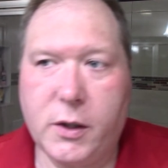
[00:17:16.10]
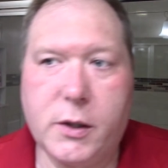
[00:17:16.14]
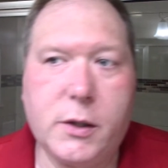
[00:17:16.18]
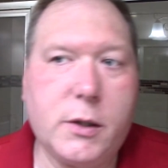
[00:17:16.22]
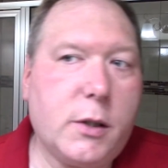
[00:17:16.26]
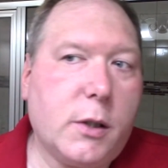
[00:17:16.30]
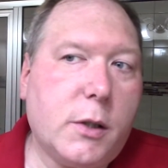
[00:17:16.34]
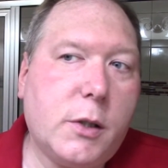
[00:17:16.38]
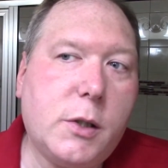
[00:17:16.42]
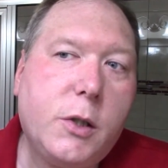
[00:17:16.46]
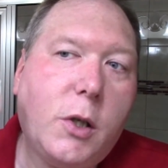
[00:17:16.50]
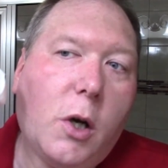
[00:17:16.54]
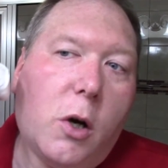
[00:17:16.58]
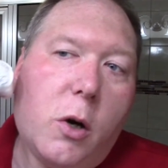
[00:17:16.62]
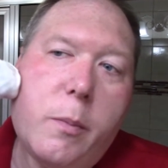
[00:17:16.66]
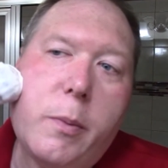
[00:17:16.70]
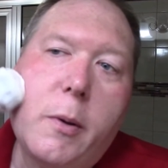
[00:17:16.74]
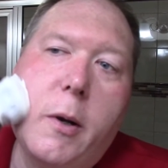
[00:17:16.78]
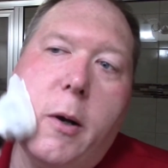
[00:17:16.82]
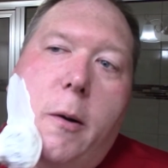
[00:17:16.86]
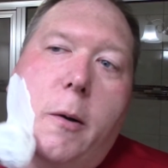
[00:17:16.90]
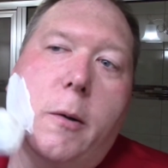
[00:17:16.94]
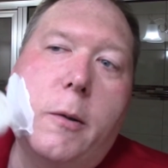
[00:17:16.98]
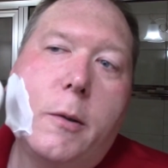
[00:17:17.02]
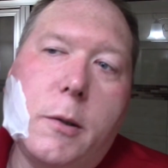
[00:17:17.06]
as the
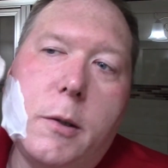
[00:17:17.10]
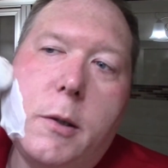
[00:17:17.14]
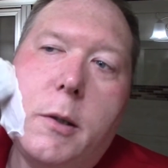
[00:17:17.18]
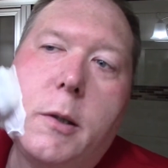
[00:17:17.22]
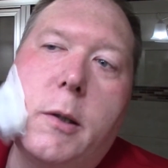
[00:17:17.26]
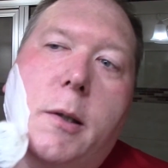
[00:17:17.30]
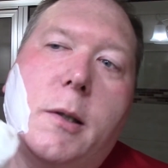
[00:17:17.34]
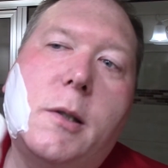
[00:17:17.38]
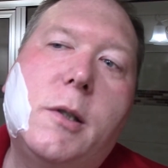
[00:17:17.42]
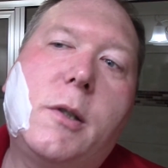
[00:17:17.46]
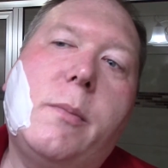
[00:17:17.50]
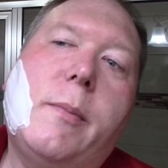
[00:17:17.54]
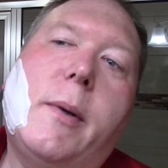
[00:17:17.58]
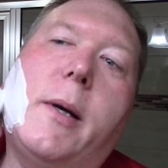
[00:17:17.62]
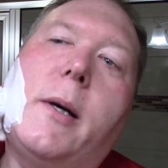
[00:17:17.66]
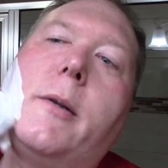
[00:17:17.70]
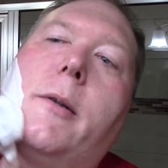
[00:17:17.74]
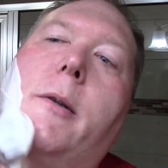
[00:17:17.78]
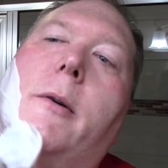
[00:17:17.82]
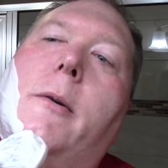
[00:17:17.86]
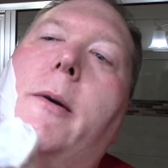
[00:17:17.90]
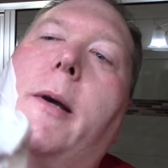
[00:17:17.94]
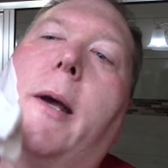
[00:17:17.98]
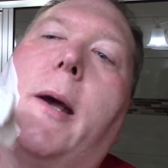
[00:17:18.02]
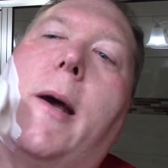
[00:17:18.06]
soap goes, it smelled
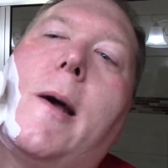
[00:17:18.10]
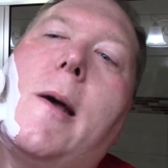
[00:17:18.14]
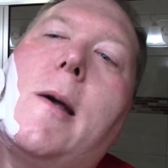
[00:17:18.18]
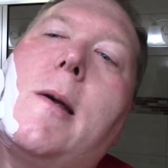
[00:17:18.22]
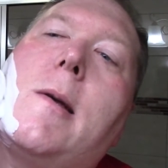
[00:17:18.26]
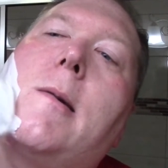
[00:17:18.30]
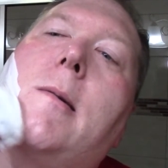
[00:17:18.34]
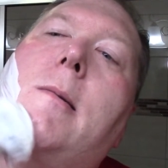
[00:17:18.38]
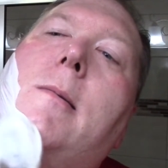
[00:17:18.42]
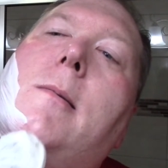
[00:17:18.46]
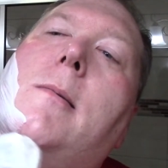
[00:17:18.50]
okay.